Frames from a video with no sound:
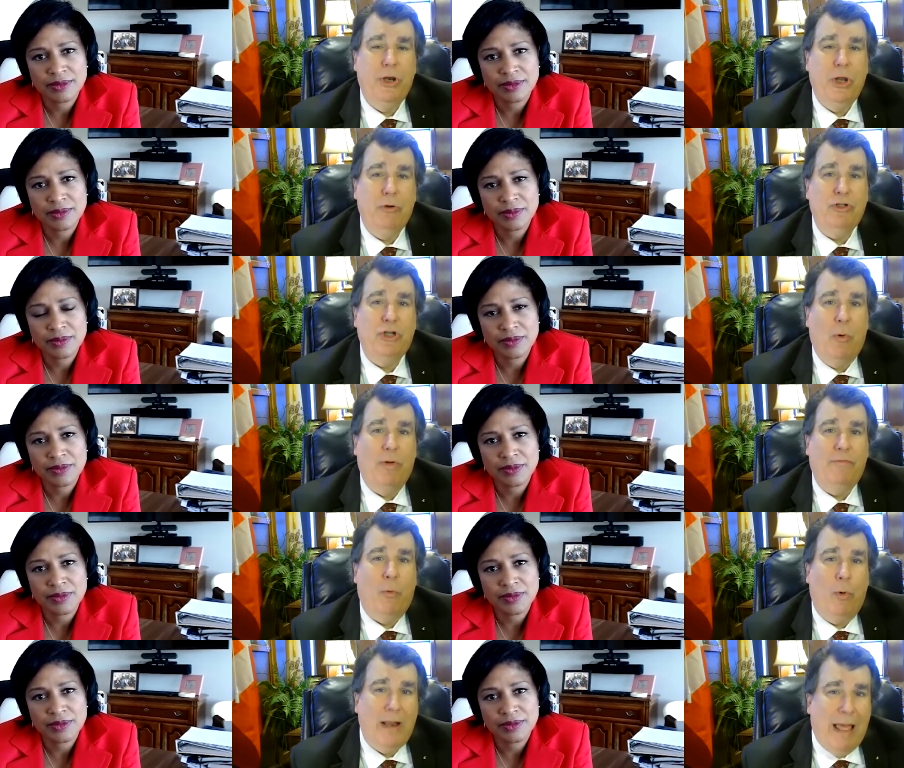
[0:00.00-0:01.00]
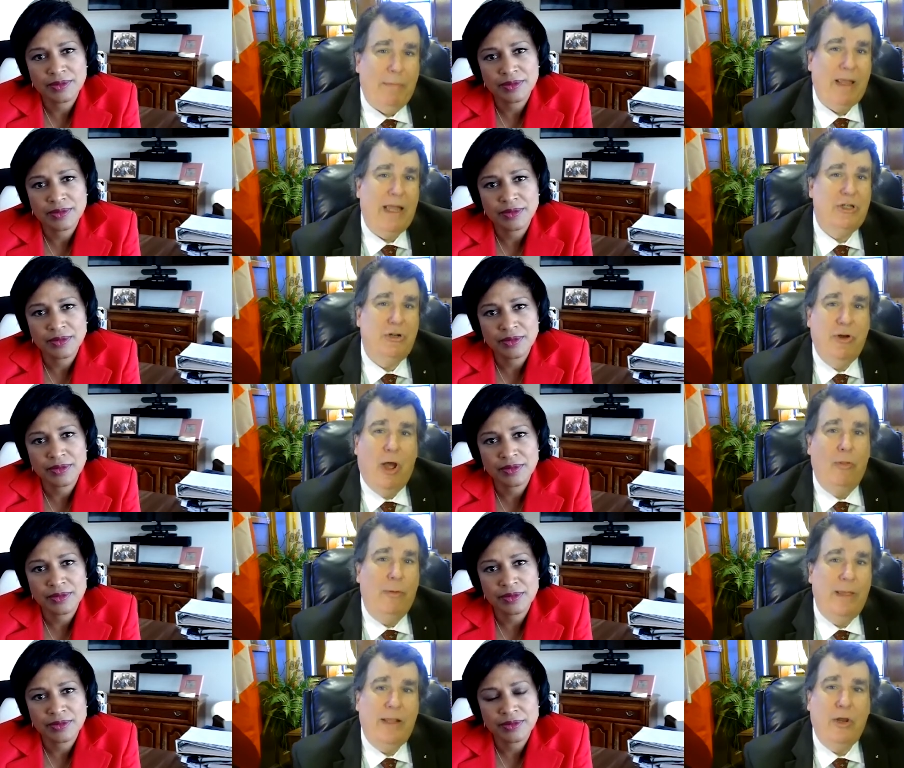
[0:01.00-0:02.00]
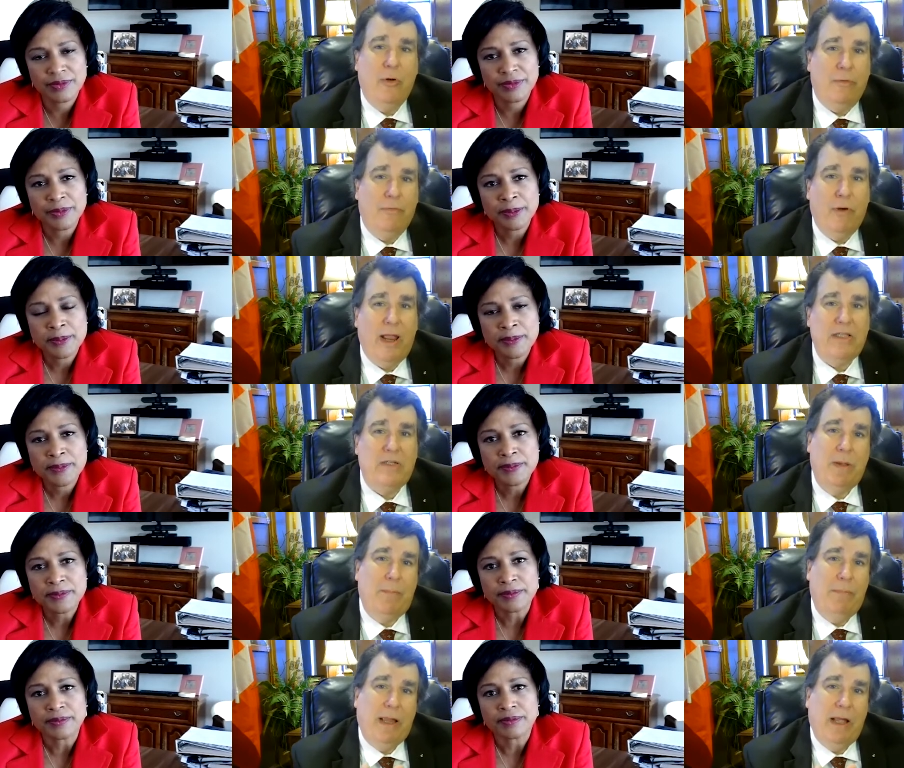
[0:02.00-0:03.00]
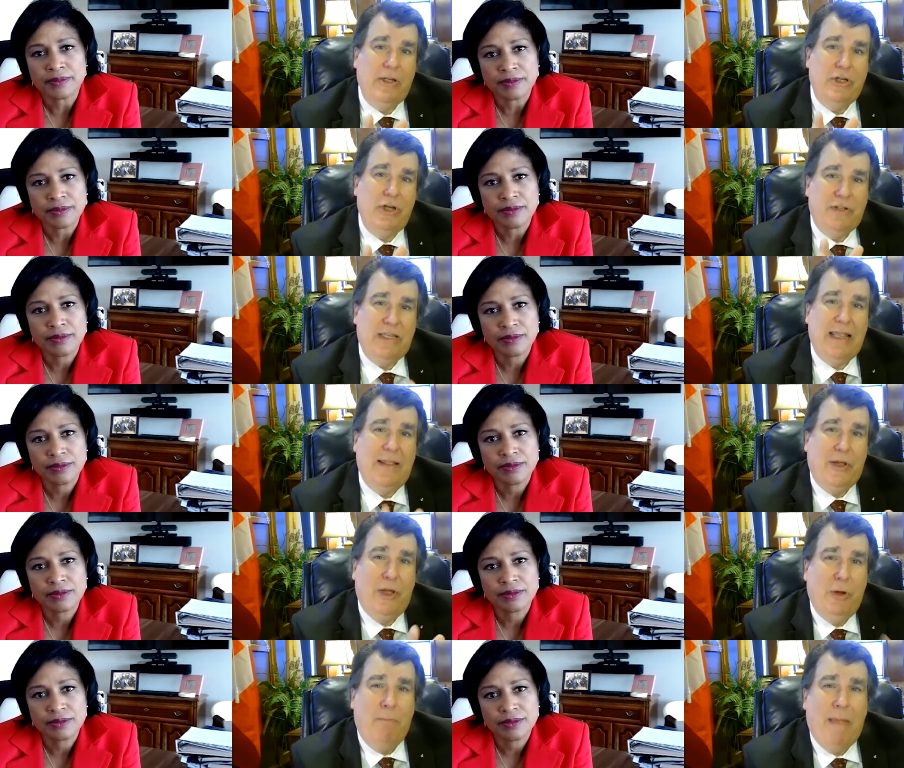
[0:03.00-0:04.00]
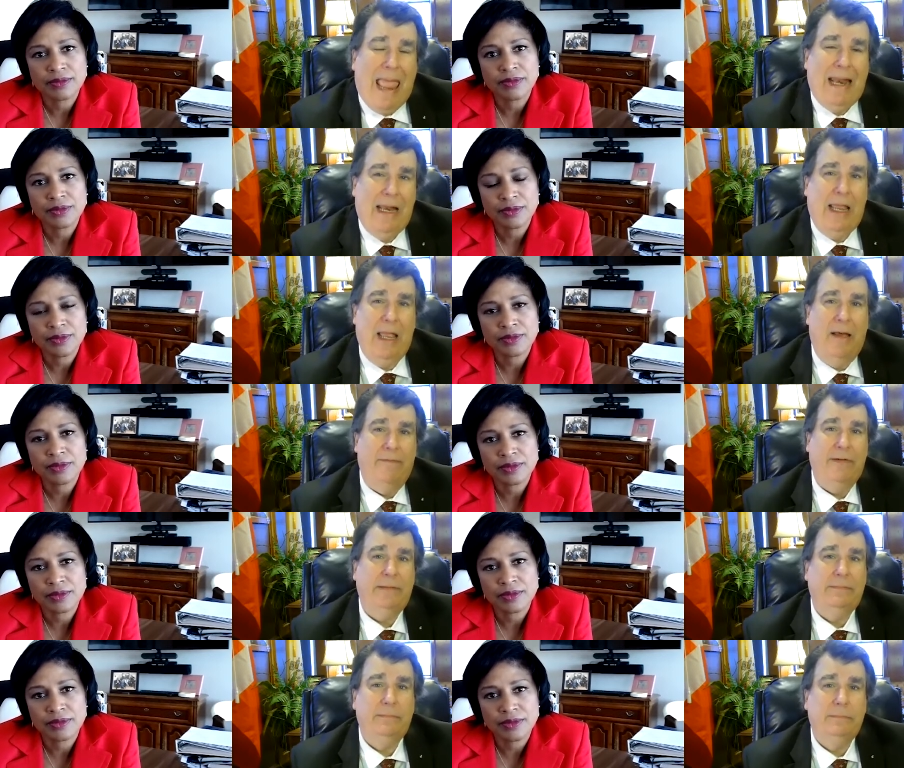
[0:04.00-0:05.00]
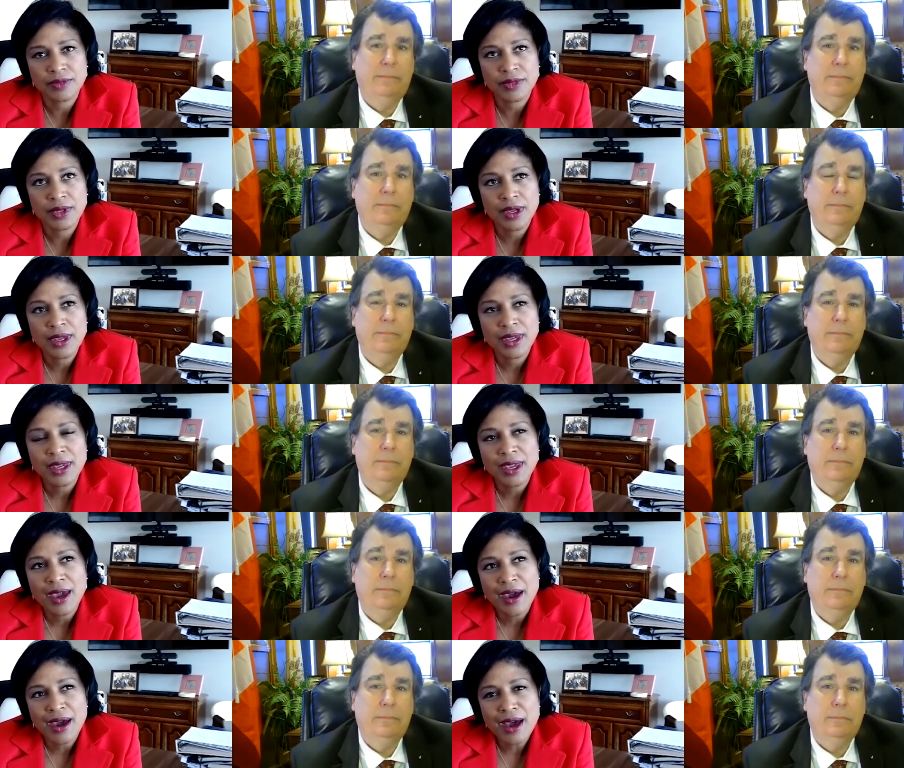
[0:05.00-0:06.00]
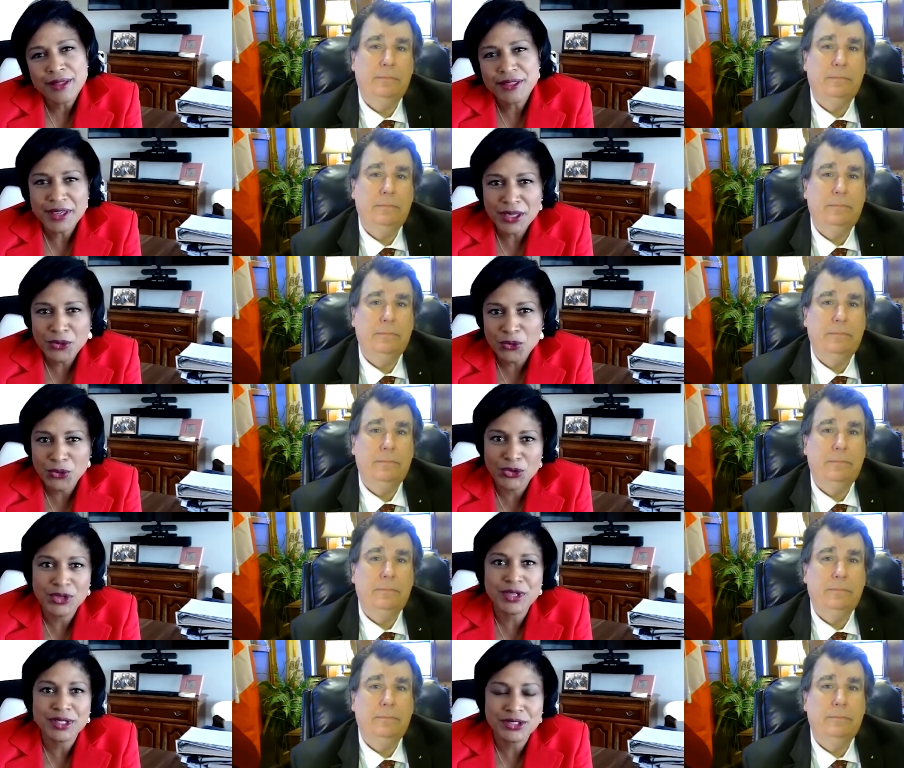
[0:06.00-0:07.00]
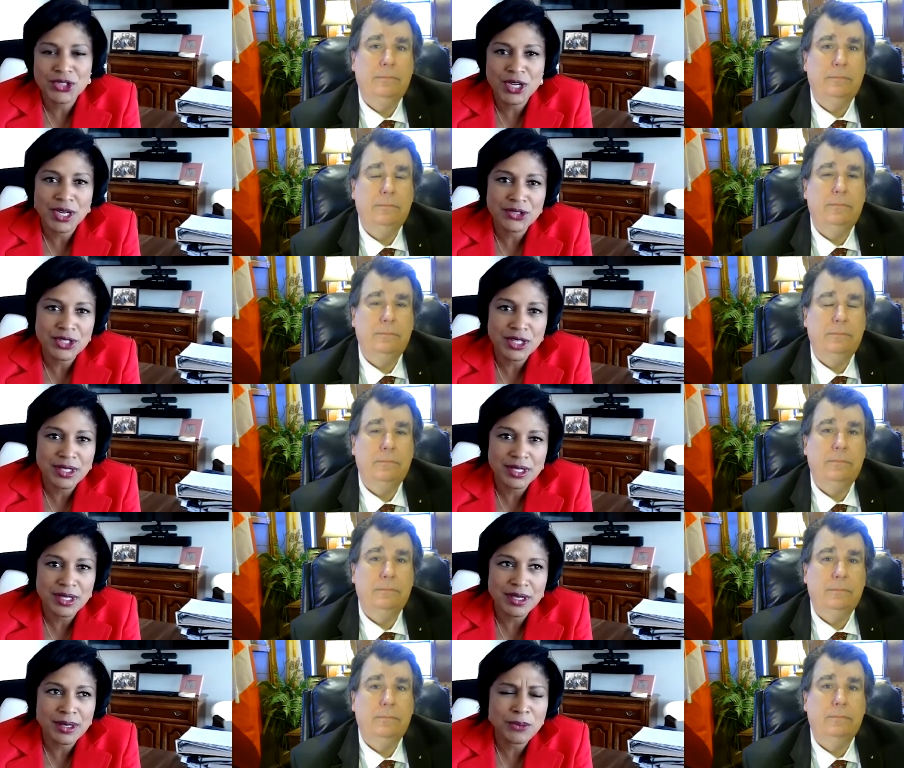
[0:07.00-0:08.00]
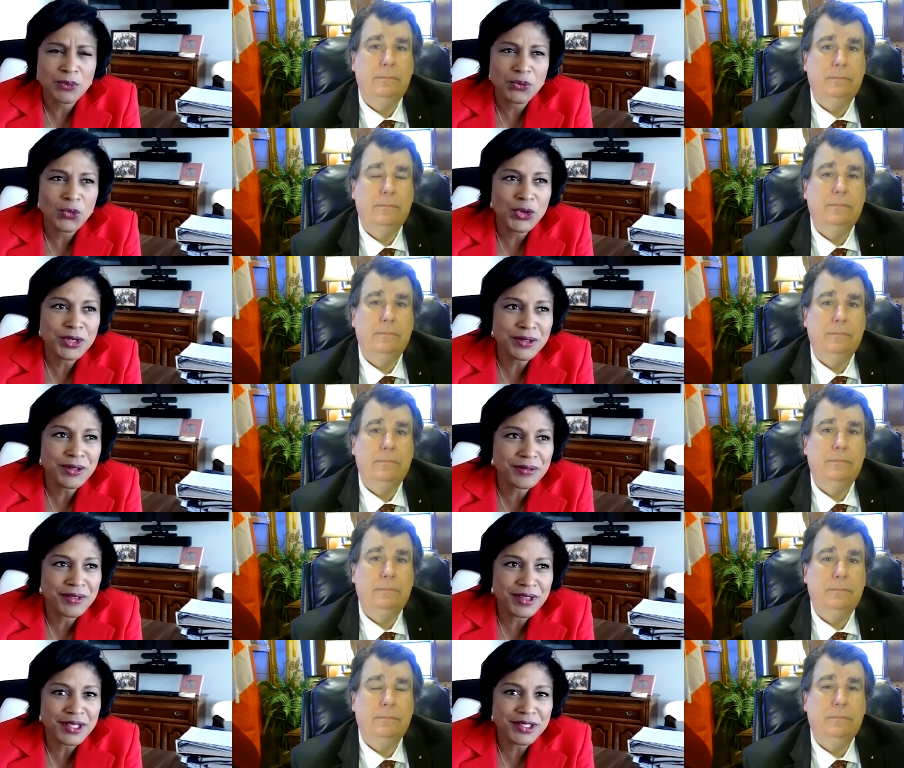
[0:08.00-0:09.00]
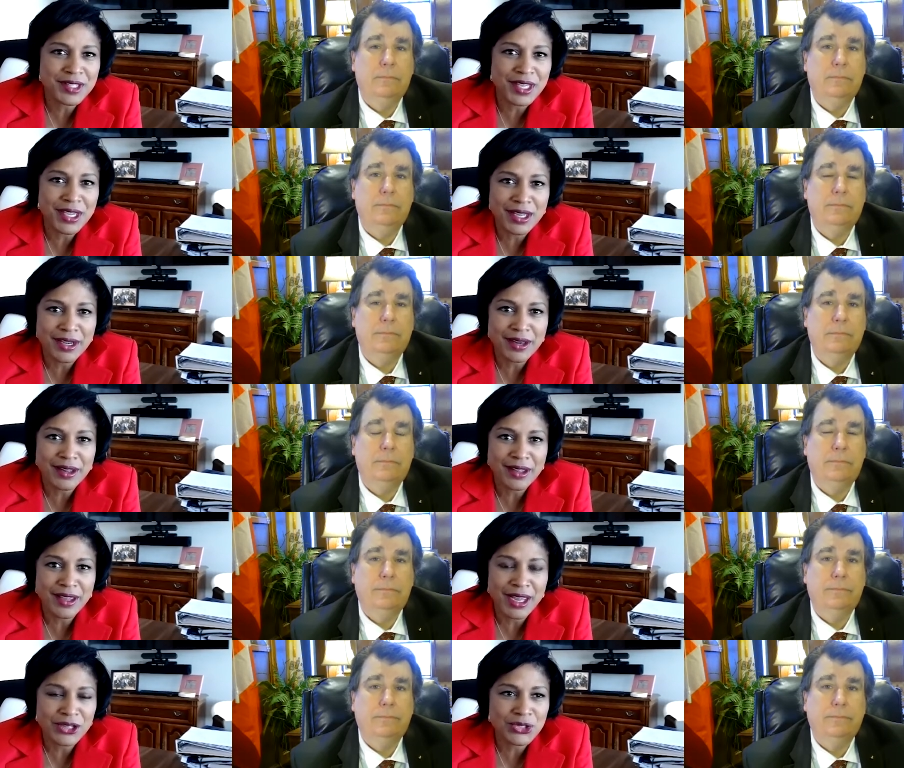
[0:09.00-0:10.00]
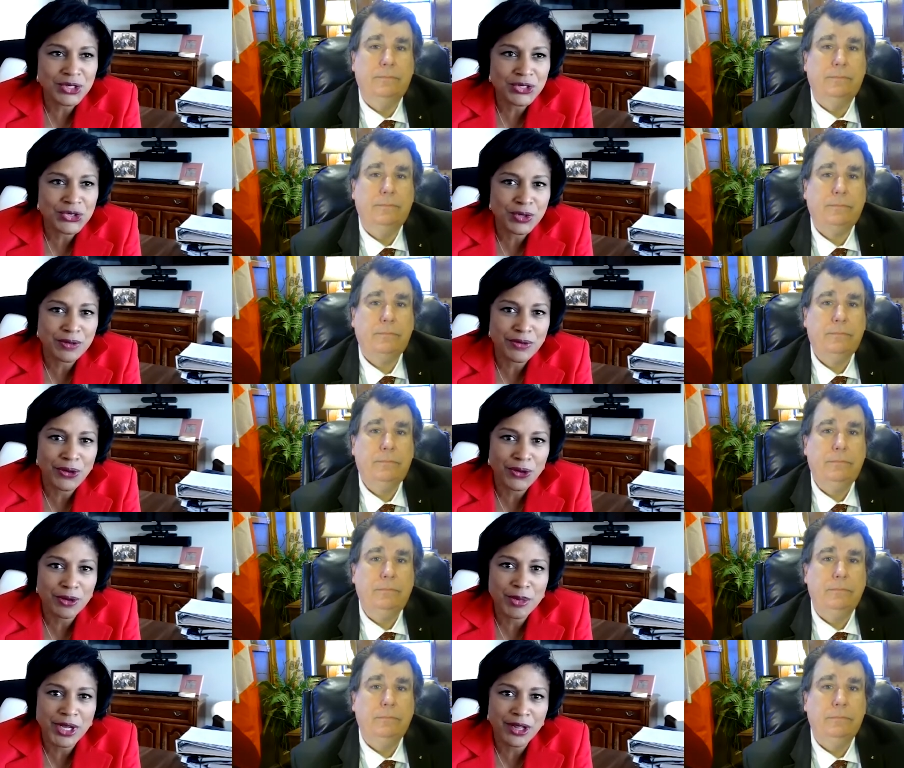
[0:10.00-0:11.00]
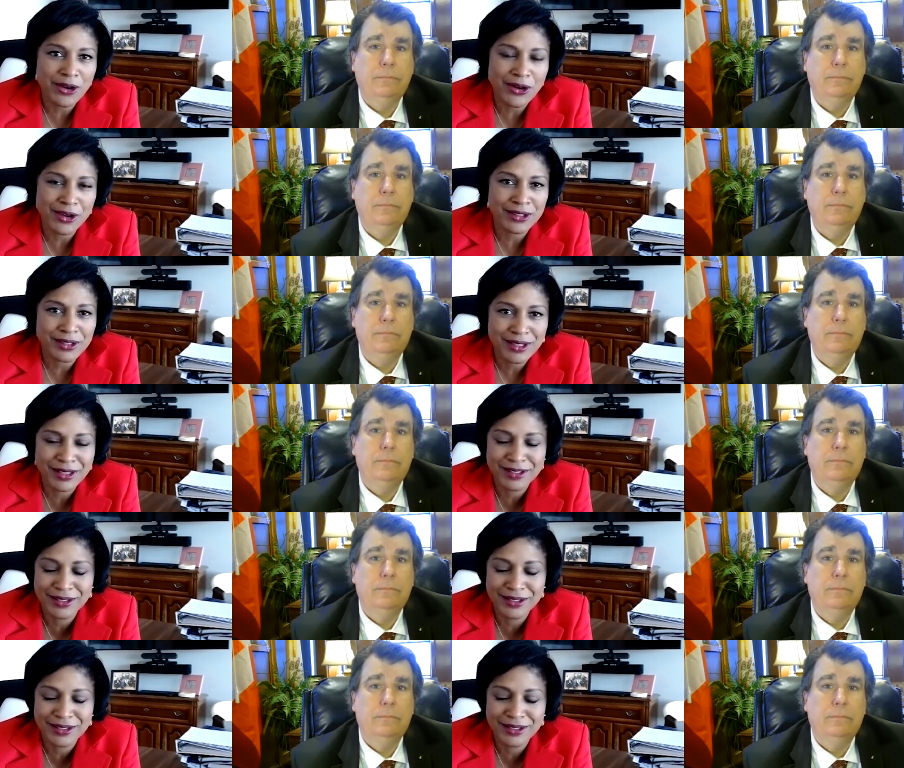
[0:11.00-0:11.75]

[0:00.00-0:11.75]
Speaker 1: news going forward? Not because you know them and you're friends, but because you've seen the humanity of it.
Speaker 2: I think it would change it. Um, one of the things that actually sort of hurt my heart